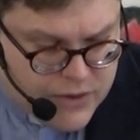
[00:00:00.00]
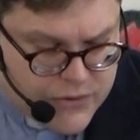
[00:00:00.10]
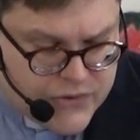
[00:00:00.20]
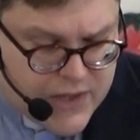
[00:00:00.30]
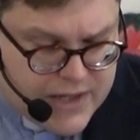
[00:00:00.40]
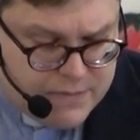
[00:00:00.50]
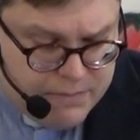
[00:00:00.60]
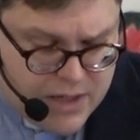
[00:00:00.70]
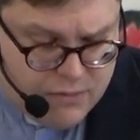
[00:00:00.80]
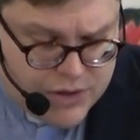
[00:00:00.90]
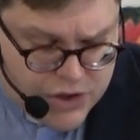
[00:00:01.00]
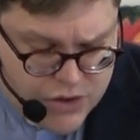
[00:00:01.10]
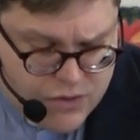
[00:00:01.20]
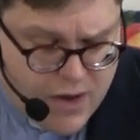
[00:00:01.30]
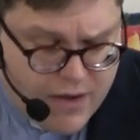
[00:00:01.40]
will those things be which
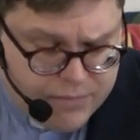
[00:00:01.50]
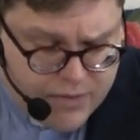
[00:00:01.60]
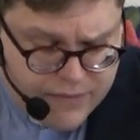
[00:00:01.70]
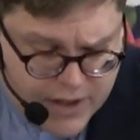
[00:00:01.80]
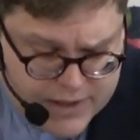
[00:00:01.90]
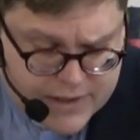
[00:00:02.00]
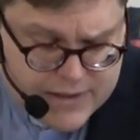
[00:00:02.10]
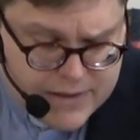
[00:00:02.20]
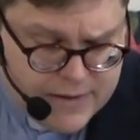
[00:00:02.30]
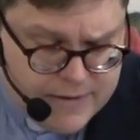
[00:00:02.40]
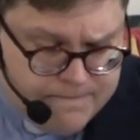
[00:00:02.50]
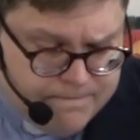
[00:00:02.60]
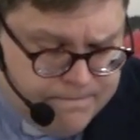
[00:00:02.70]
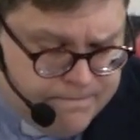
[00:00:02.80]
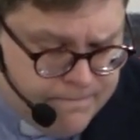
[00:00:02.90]
you have provided?
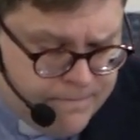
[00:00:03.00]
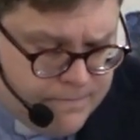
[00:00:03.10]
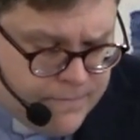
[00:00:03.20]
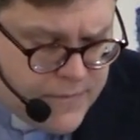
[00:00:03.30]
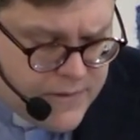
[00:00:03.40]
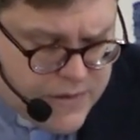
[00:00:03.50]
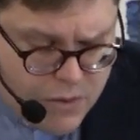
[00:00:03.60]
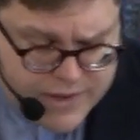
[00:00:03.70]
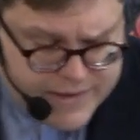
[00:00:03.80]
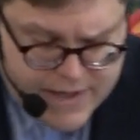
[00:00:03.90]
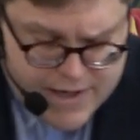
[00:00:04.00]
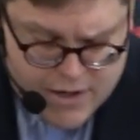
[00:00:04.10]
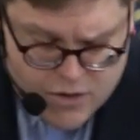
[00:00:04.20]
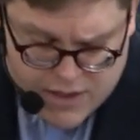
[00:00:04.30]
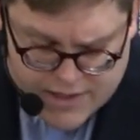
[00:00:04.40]
So is he
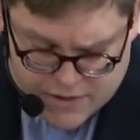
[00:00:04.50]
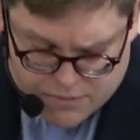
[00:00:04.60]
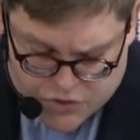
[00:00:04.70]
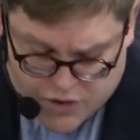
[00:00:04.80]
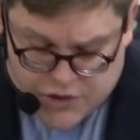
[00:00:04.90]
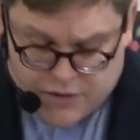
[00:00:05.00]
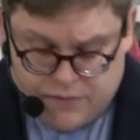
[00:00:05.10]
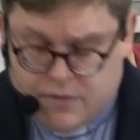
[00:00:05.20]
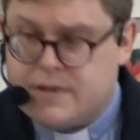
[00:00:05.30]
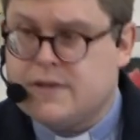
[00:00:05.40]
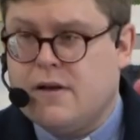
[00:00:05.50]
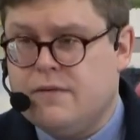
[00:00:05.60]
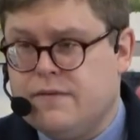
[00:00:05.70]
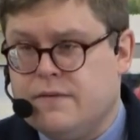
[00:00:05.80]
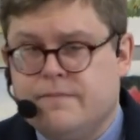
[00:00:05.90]
who lays up treasure for
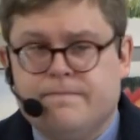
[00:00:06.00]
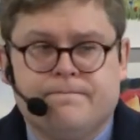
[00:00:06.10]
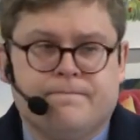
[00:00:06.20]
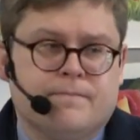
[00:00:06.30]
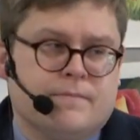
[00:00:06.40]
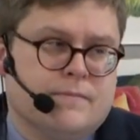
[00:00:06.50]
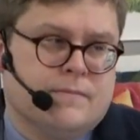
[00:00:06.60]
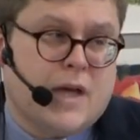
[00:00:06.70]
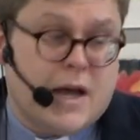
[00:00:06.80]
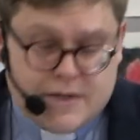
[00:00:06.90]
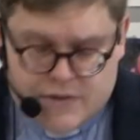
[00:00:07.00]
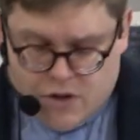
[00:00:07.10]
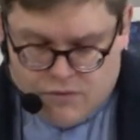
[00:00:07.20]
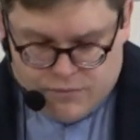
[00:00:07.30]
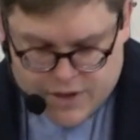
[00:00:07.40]
himself and is
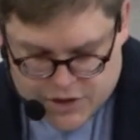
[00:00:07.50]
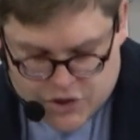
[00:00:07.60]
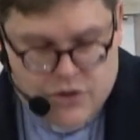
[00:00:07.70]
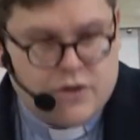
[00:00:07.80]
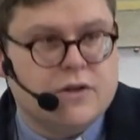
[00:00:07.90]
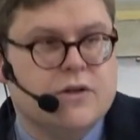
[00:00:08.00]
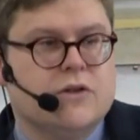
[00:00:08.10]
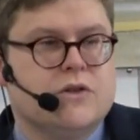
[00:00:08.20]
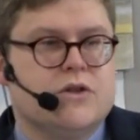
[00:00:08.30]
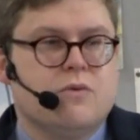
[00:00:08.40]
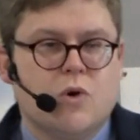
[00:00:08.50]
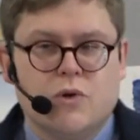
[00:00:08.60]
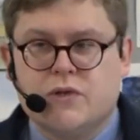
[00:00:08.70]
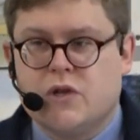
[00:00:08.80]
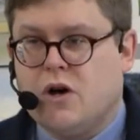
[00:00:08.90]
not rich
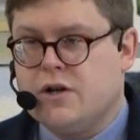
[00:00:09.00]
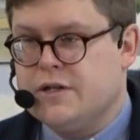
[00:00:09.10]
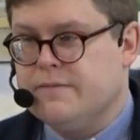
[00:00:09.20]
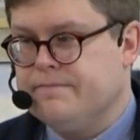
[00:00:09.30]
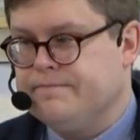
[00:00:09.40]
towards God."